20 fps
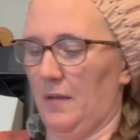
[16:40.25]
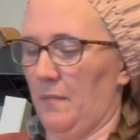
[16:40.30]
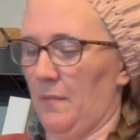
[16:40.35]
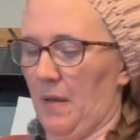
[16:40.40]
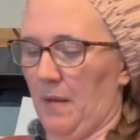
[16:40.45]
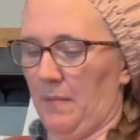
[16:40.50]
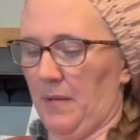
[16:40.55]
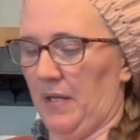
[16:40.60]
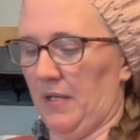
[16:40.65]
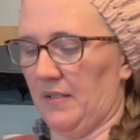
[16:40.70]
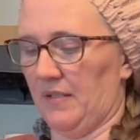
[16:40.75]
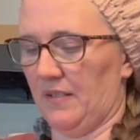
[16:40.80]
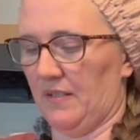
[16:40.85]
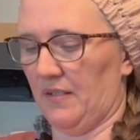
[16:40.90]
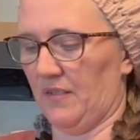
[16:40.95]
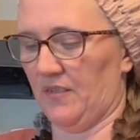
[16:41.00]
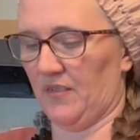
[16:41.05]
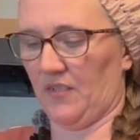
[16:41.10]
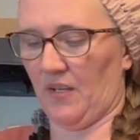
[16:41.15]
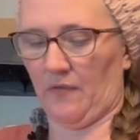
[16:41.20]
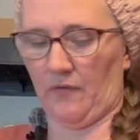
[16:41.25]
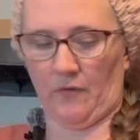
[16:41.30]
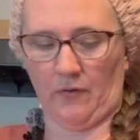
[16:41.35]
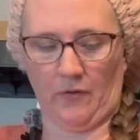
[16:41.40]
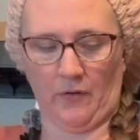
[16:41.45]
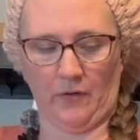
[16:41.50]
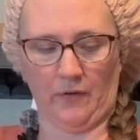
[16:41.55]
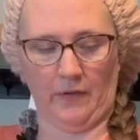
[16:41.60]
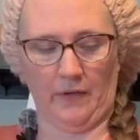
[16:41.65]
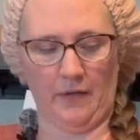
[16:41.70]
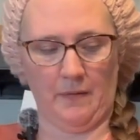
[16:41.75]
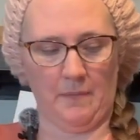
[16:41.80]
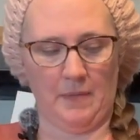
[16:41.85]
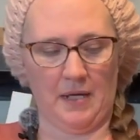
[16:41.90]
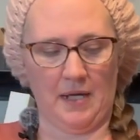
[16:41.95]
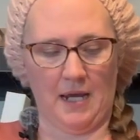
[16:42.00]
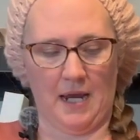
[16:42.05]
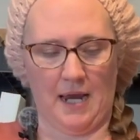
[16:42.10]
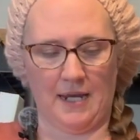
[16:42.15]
Maybe it's the Southern girl in me,